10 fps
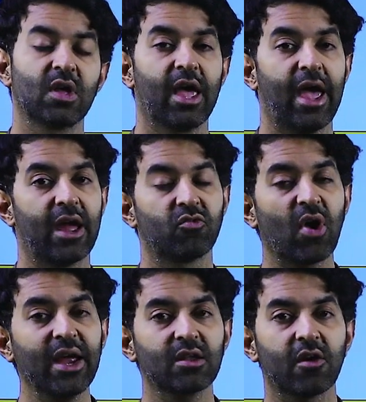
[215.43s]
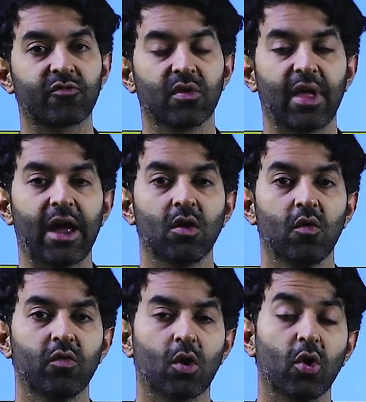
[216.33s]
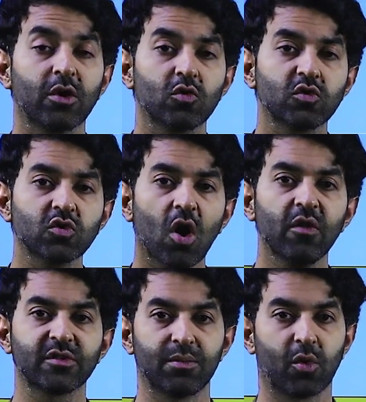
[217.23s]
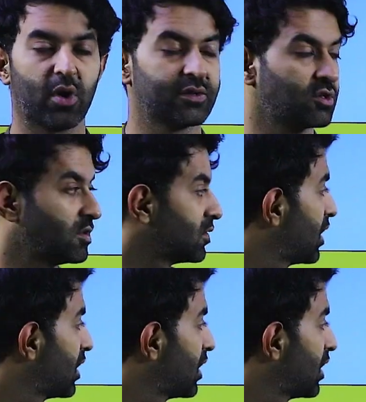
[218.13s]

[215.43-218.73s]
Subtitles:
and right after that, we are going to solve some questions.